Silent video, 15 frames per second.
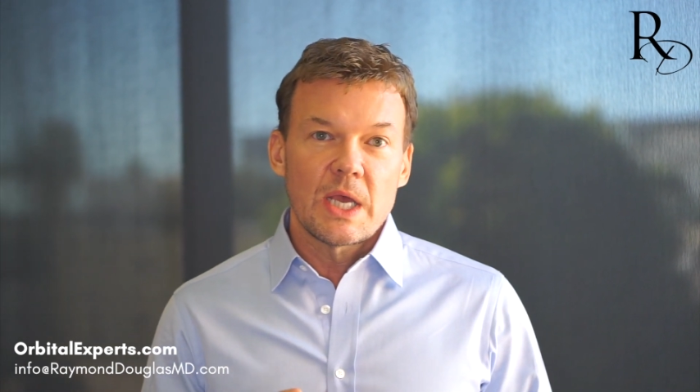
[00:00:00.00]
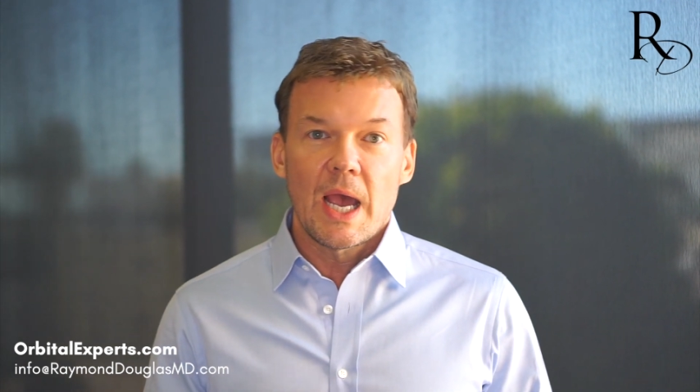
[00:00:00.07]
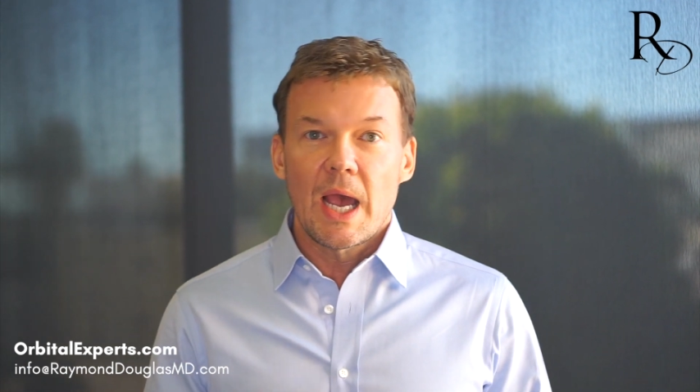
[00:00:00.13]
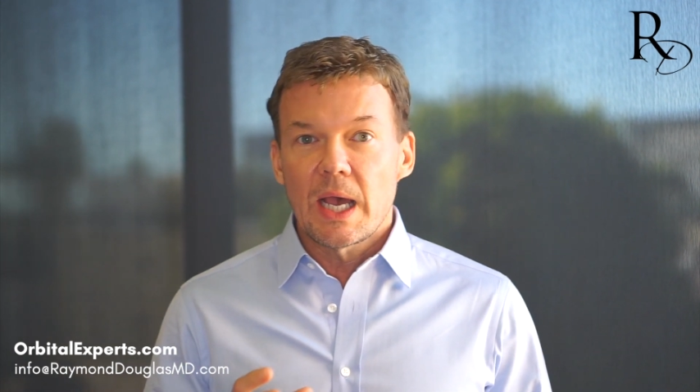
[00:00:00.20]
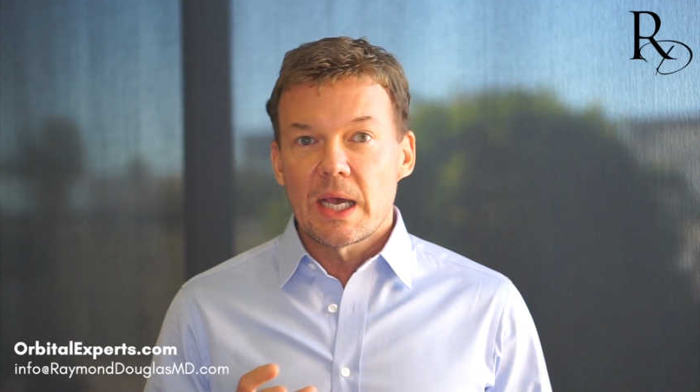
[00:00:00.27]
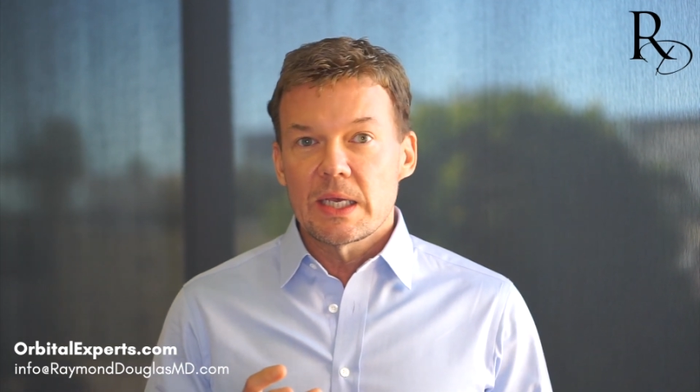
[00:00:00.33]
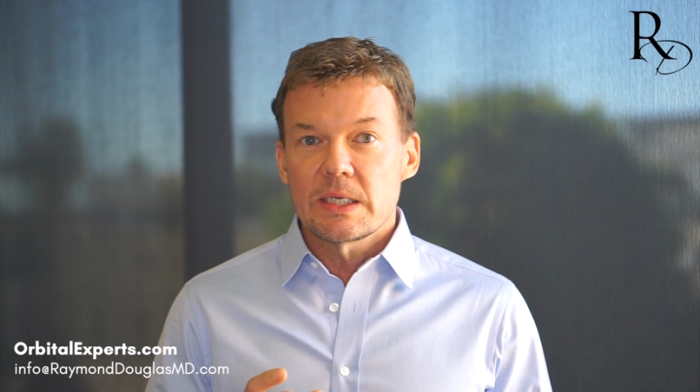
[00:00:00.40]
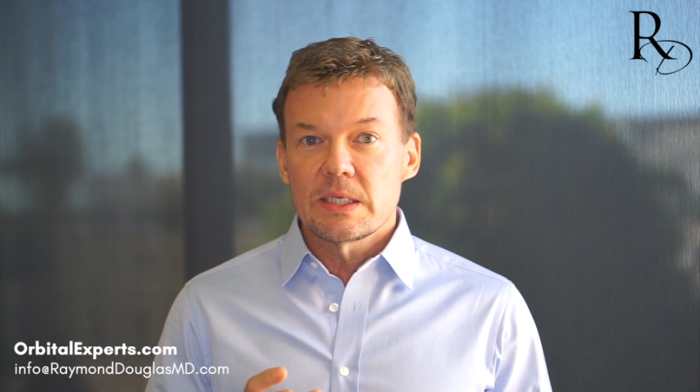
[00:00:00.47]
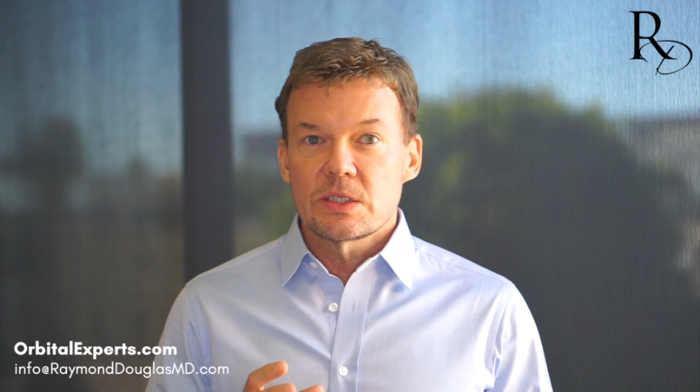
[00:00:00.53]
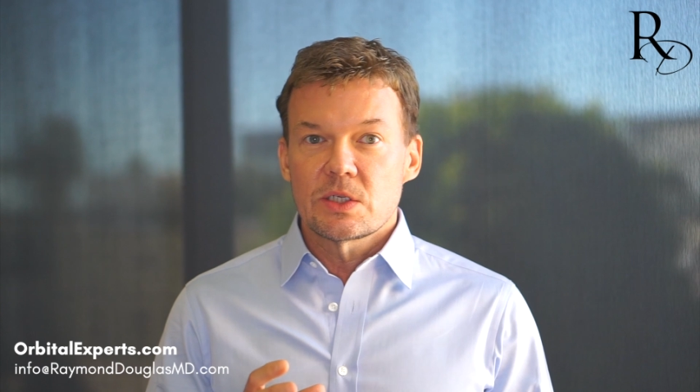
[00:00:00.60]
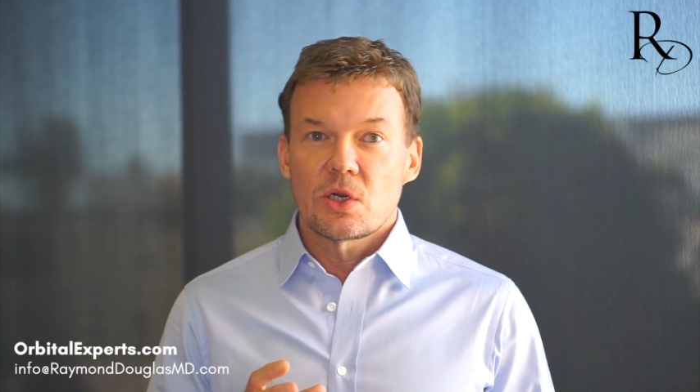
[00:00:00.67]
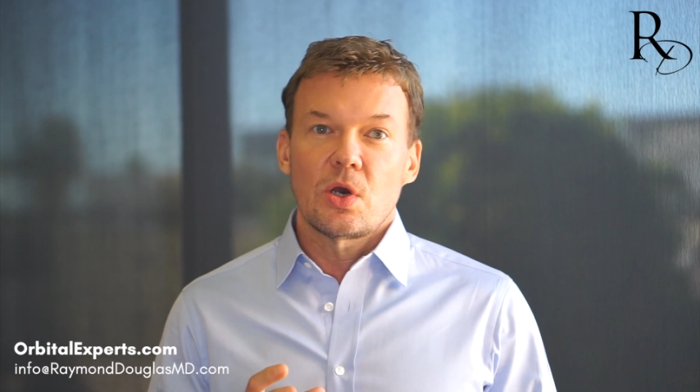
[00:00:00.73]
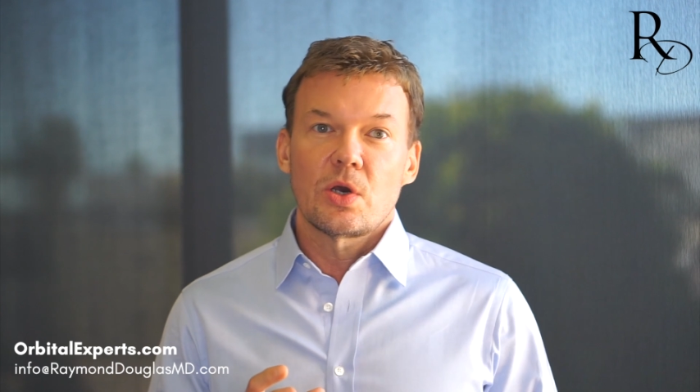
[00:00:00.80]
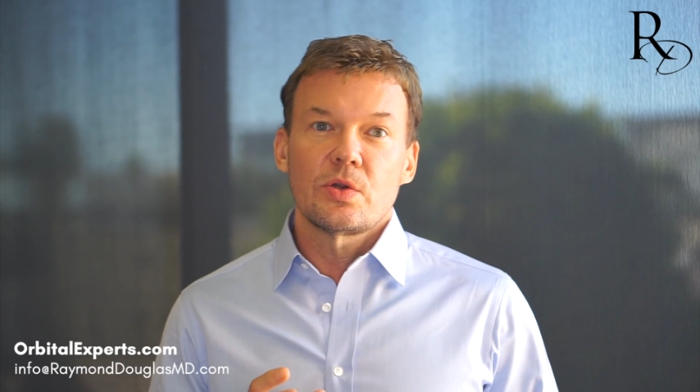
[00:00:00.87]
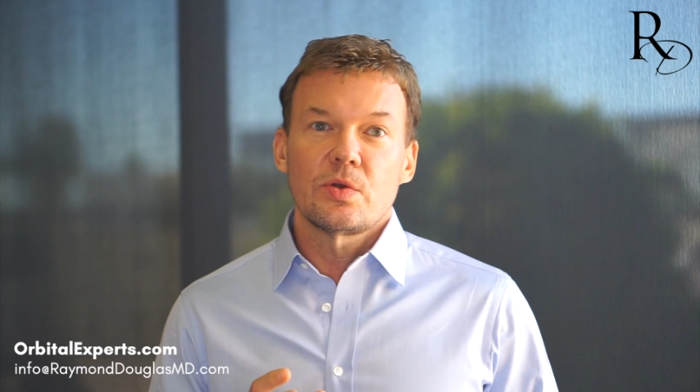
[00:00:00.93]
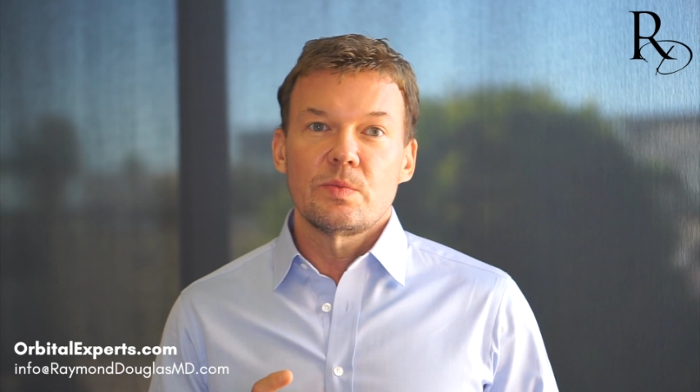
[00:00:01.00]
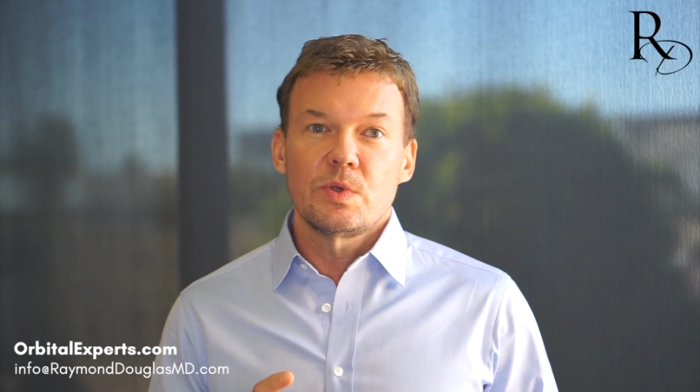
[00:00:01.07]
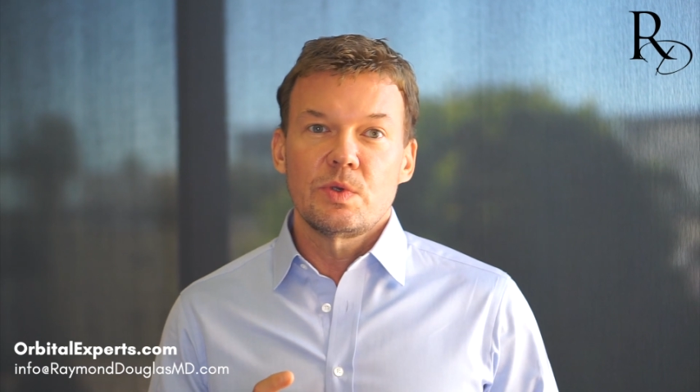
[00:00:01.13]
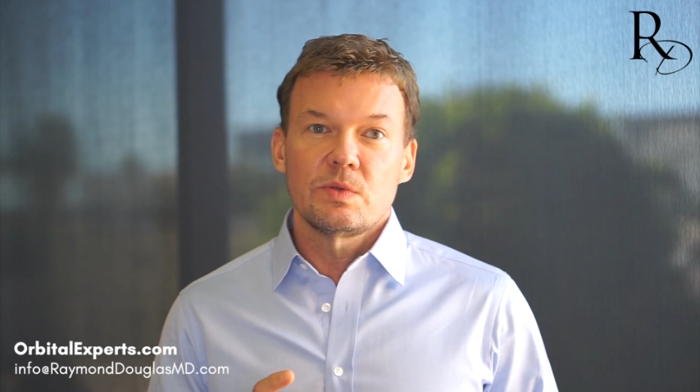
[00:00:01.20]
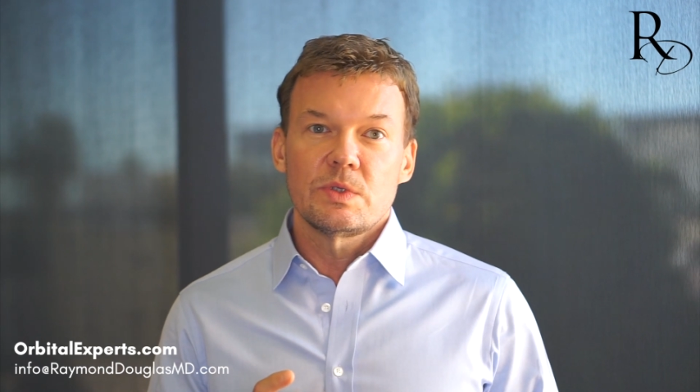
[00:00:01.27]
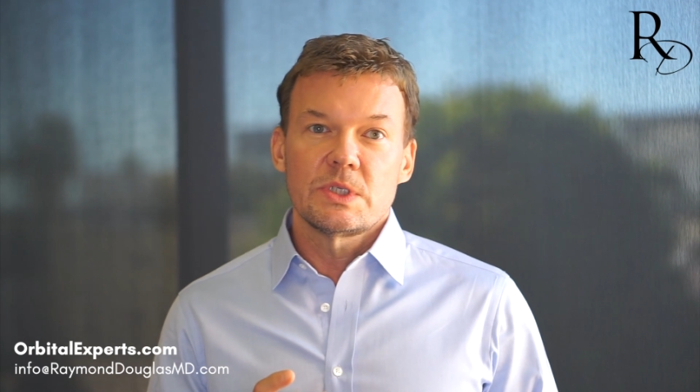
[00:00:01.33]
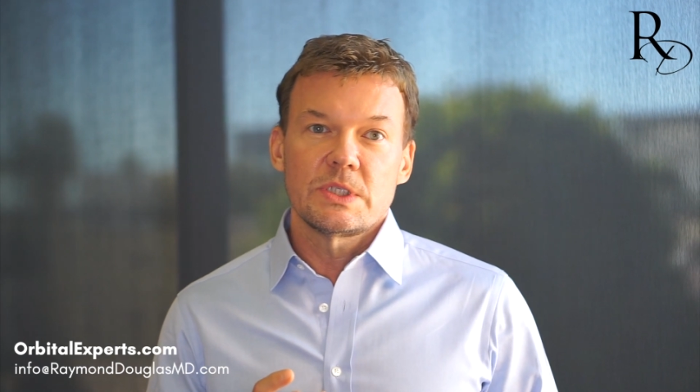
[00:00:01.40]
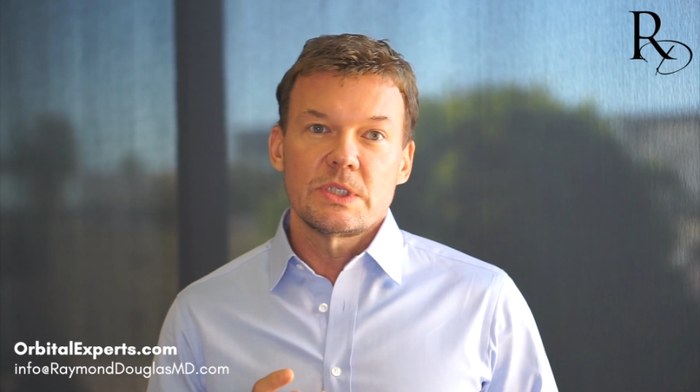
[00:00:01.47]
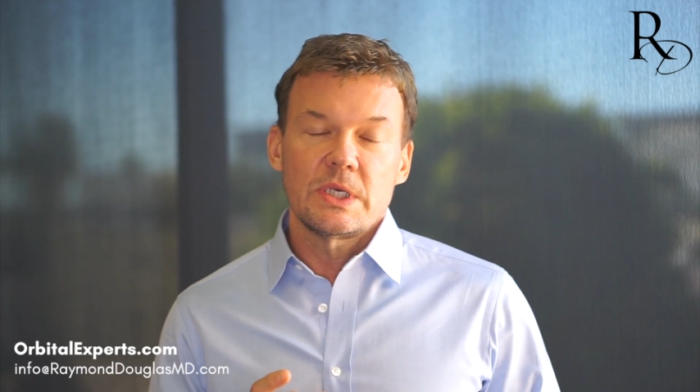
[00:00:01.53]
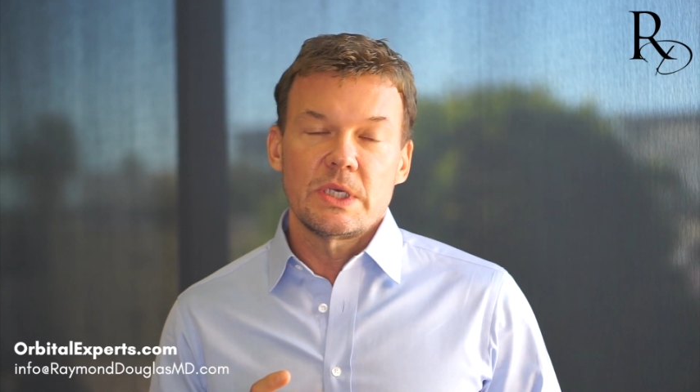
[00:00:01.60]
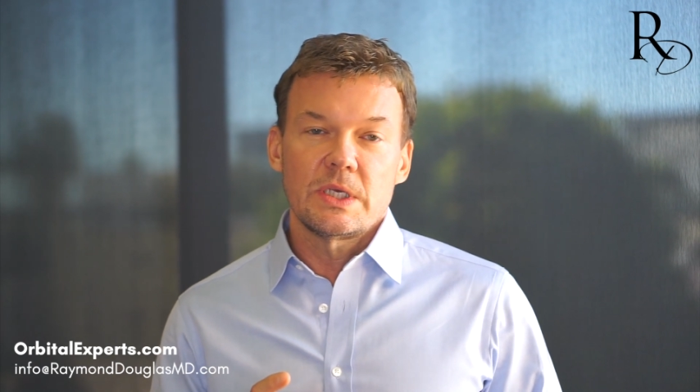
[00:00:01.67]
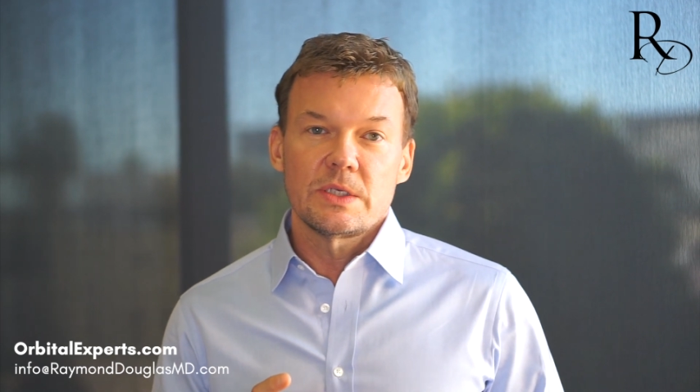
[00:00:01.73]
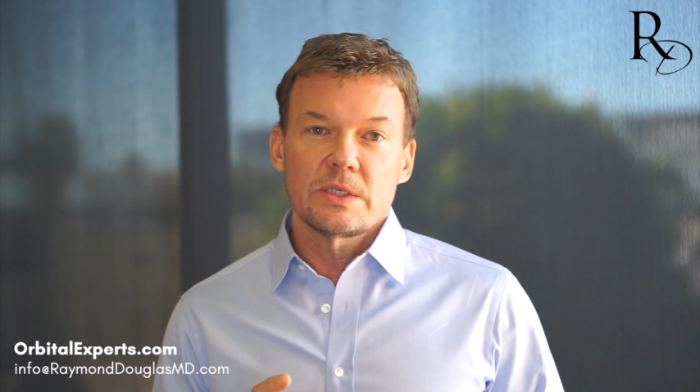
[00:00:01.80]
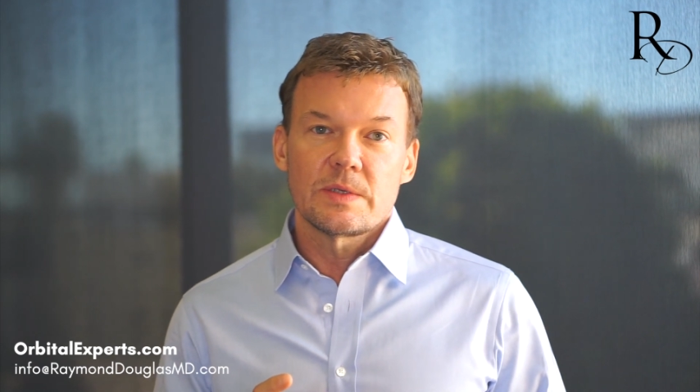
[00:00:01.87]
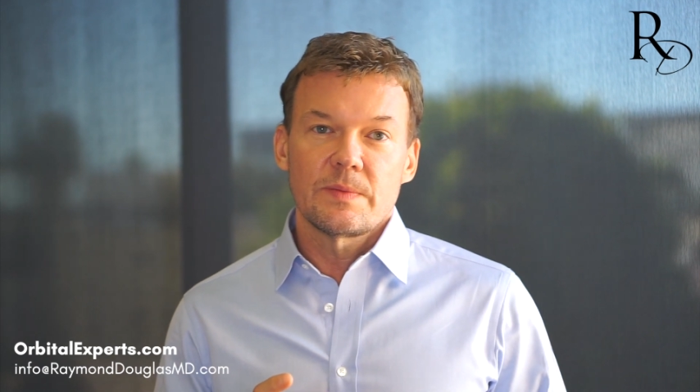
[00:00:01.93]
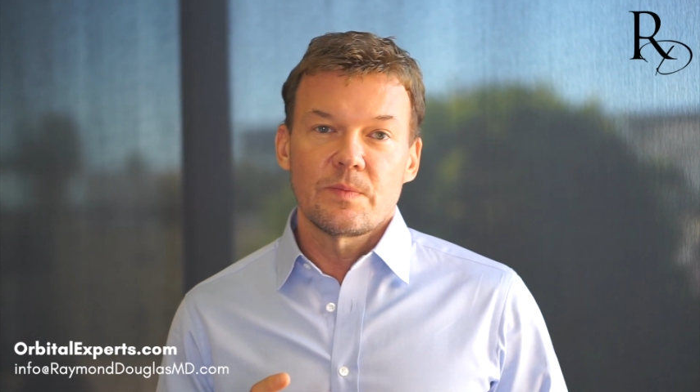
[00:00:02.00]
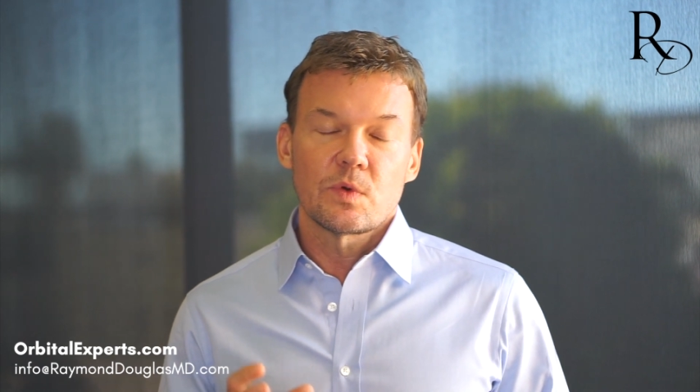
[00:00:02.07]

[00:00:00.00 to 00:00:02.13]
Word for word: is an autoimmune disease